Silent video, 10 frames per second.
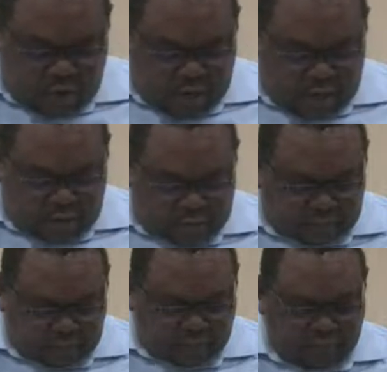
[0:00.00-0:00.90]

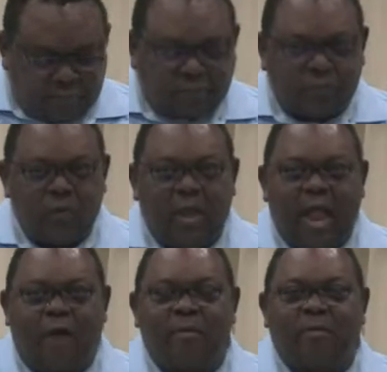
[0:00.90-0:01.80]

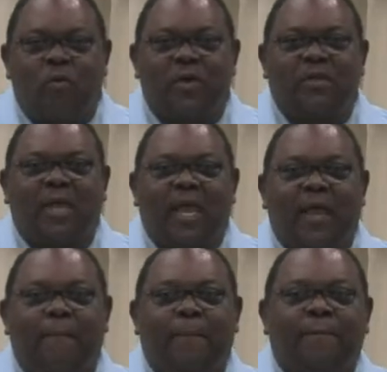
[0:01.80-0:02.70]
I remember one
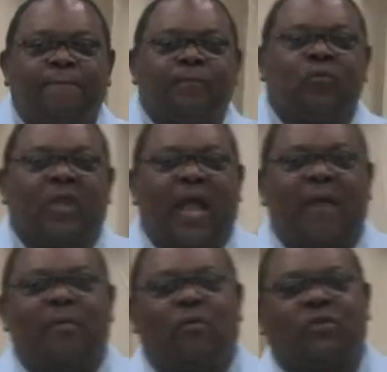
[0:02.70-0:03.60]
time
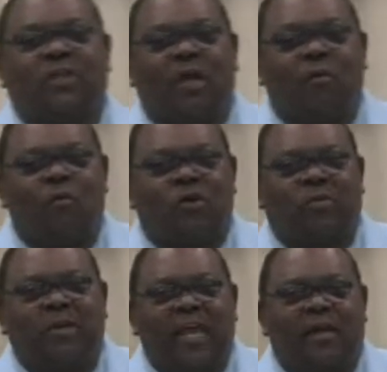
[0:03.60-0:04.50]
I was
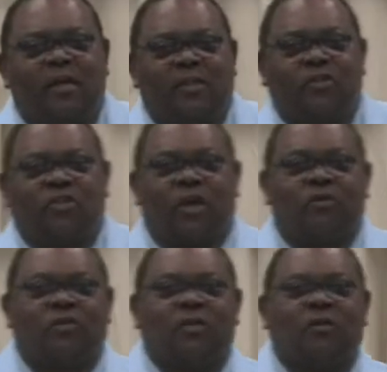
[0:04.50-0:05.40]
worshiping at another
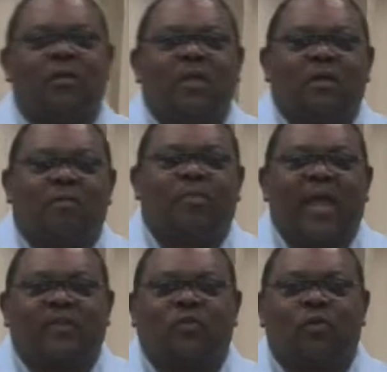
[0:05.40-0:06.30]
church, and the
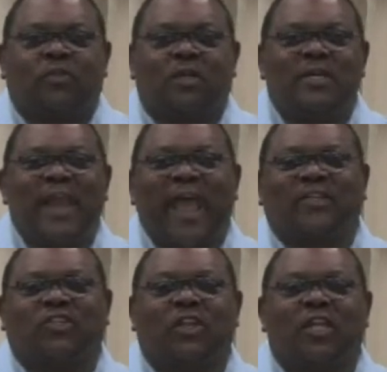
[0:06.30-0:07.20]
pastor was a
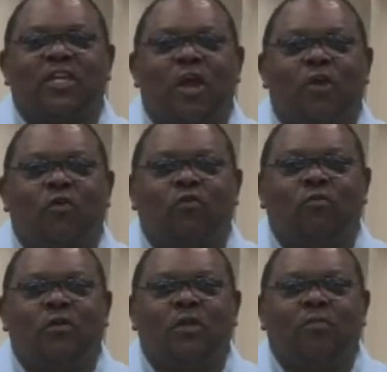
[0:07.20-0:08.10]
nationally
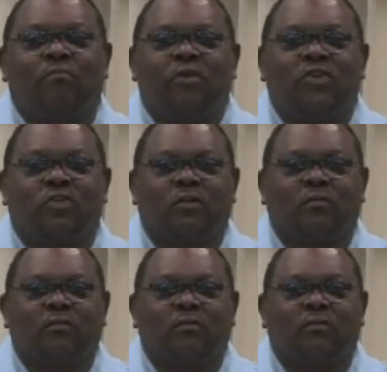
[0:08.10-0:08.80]
known preacher.